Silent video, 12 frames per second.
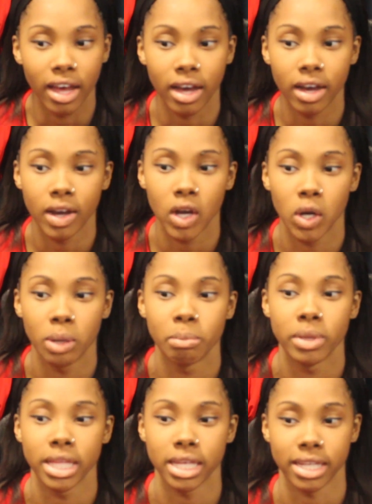
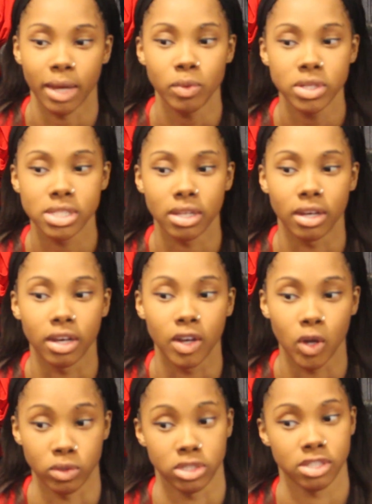Yeah, that was
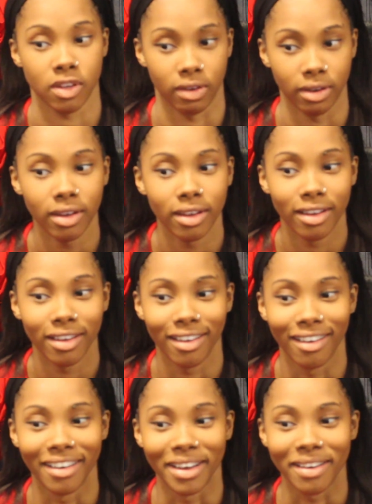a coach's call.
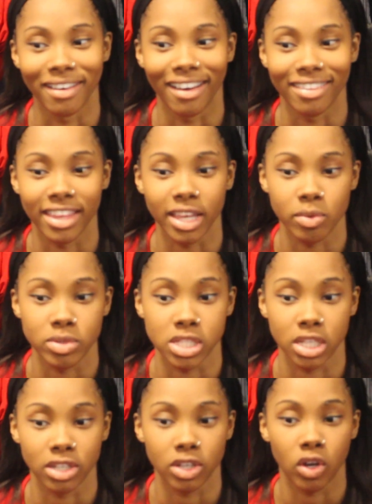I think it
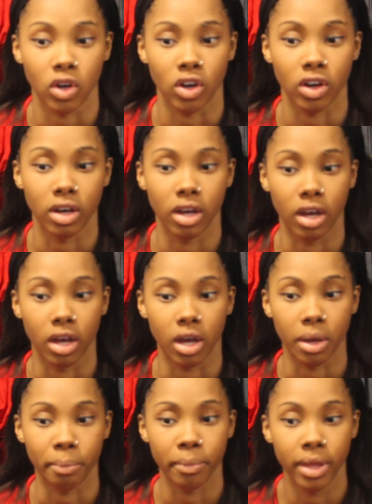was a good call.
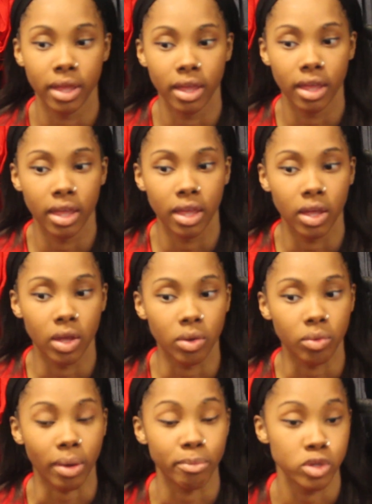
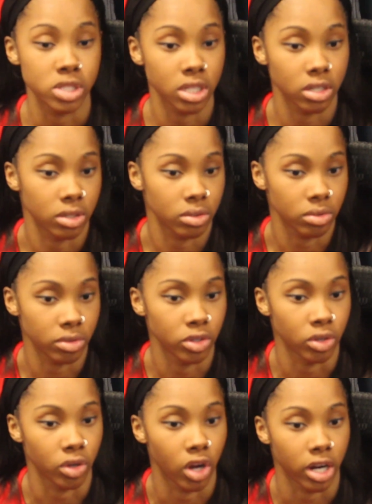I'm usually on,
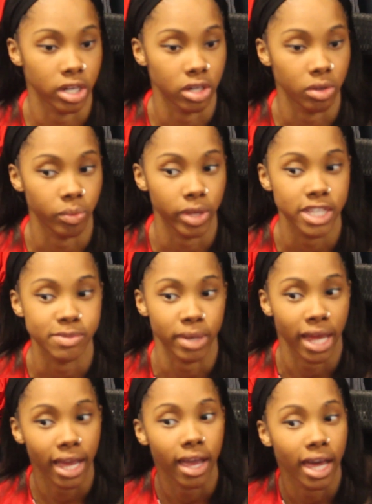you know, guarding the wings,
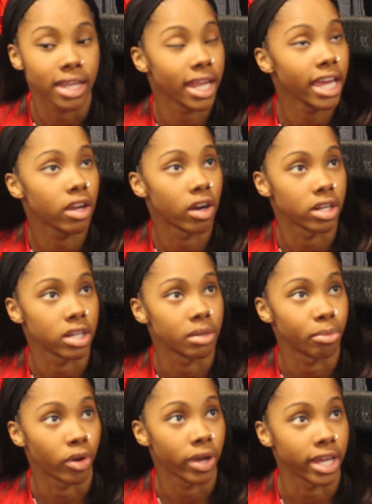but I like guarding
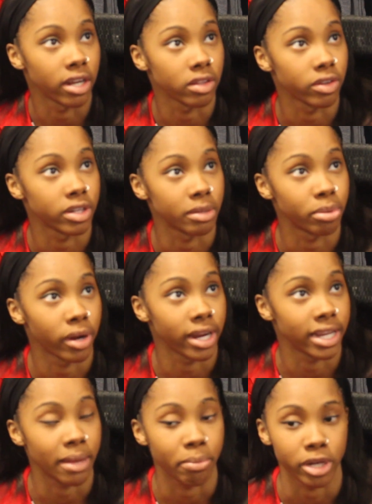the ball handler and
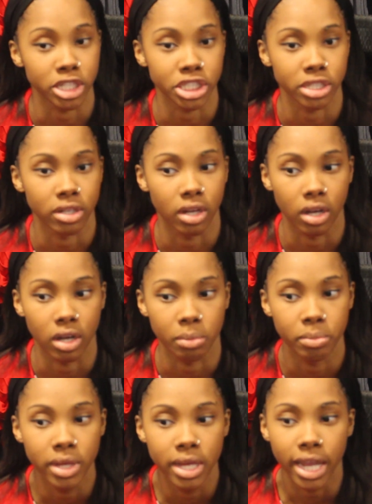applying that pressure.
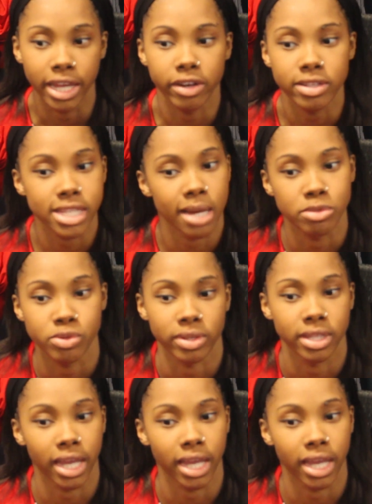And there are times throughout